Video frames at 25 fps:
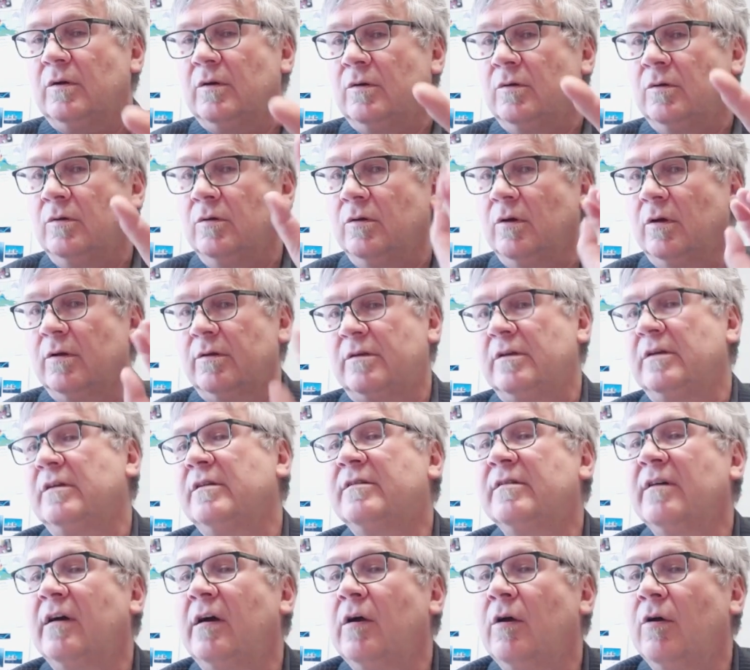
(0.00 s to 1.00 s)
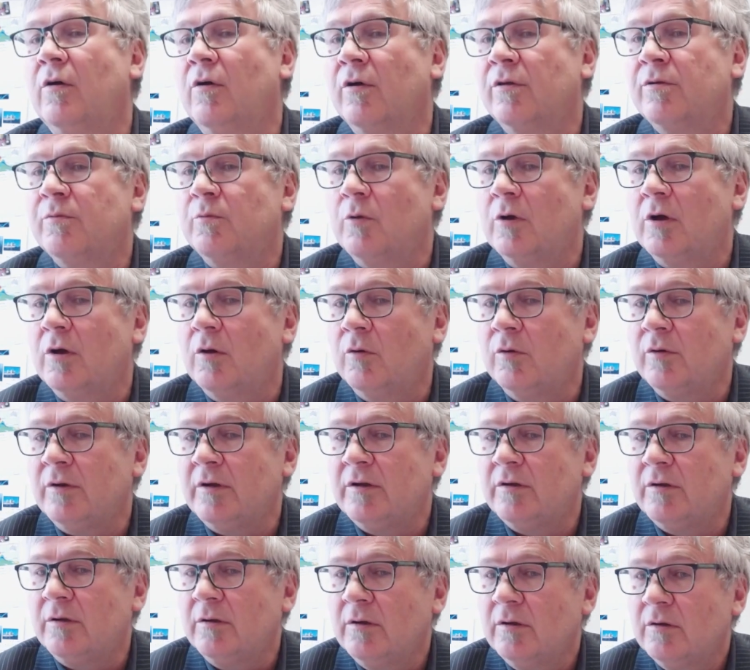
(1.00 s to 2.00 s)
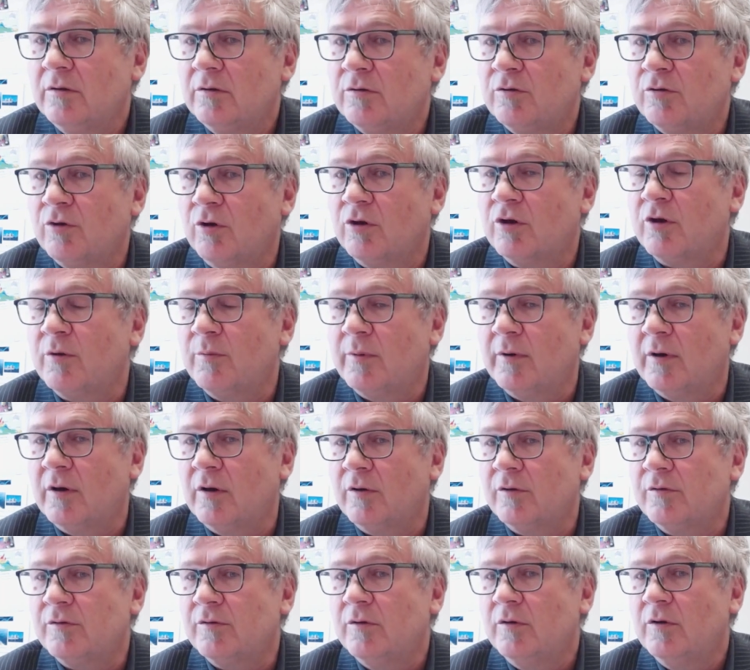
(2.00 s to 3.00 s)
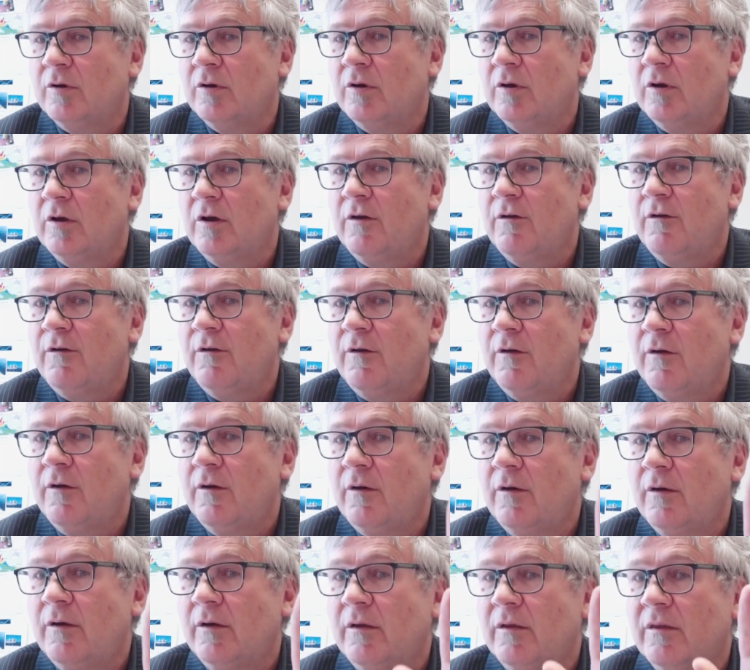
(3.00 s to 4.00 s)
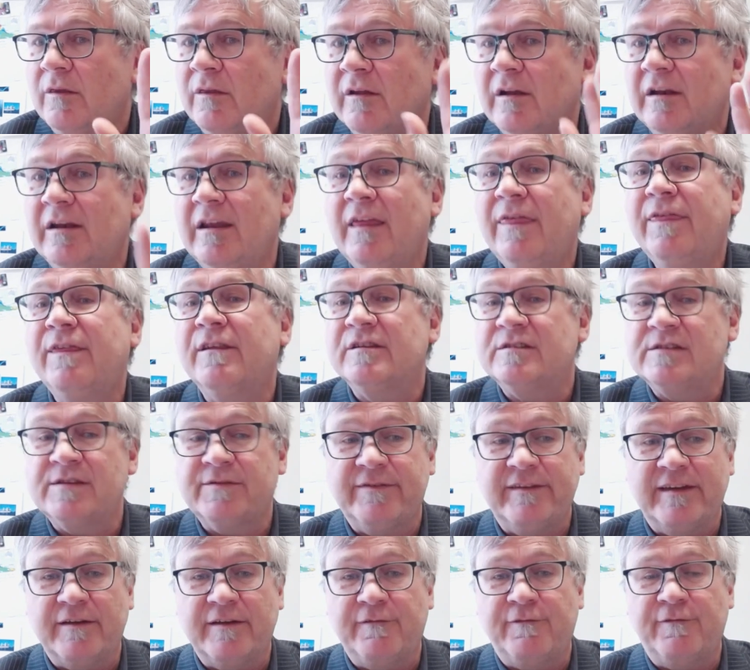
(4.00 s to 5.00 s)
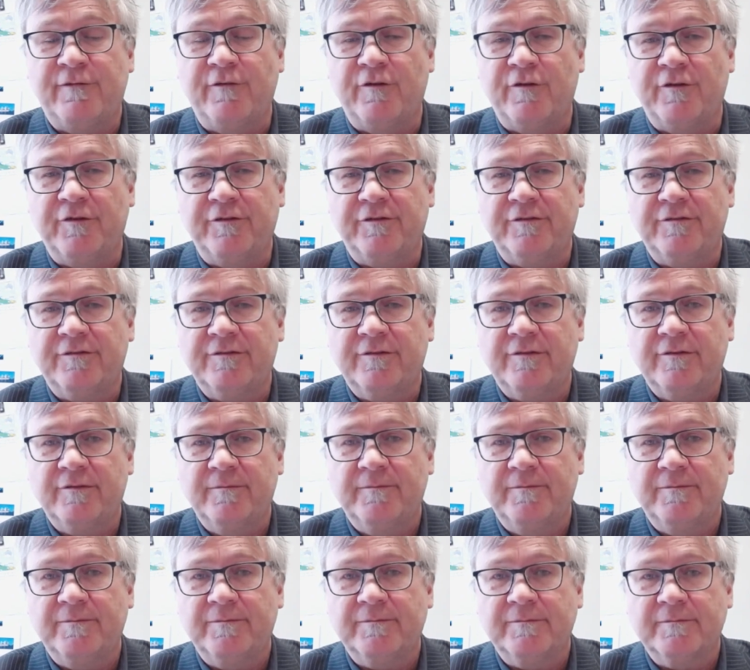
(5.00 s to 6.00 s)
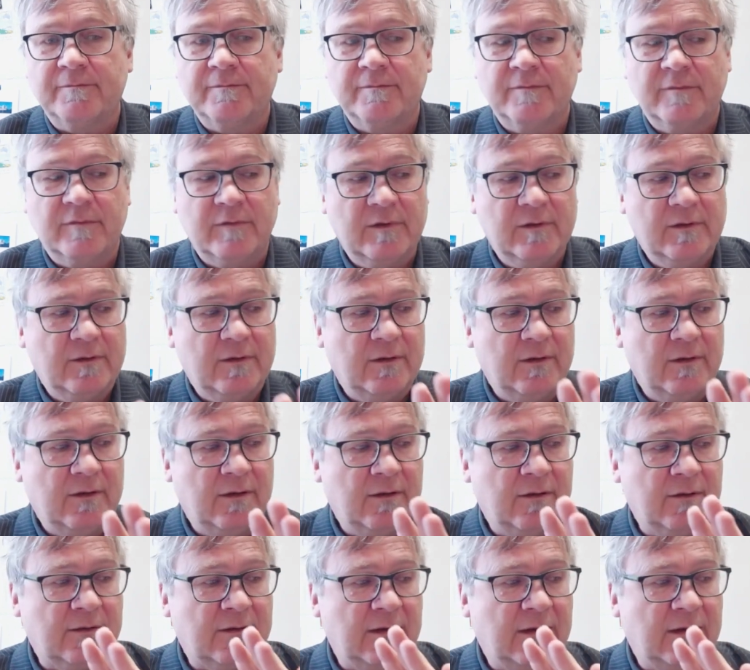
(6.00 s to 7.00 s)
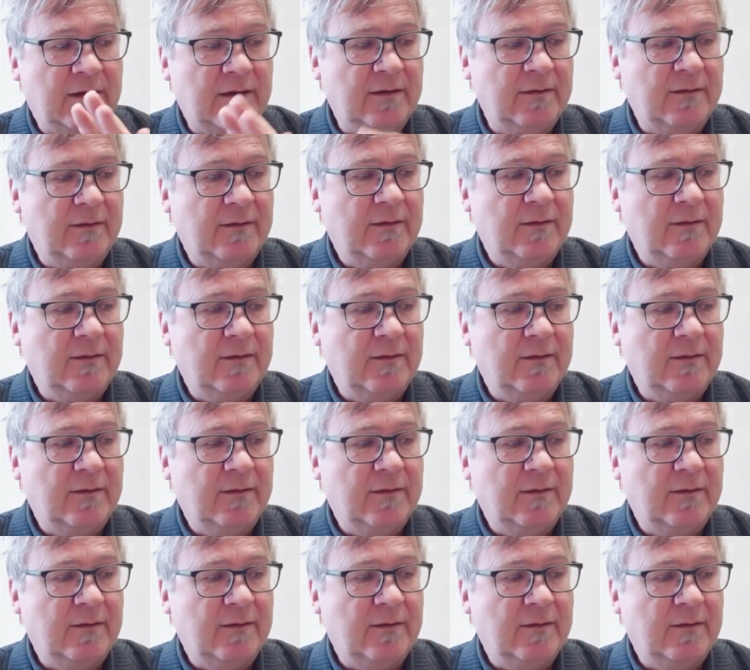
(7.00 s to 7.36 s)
Not the entire Earth, we only talk about the lithosphere first. Okay?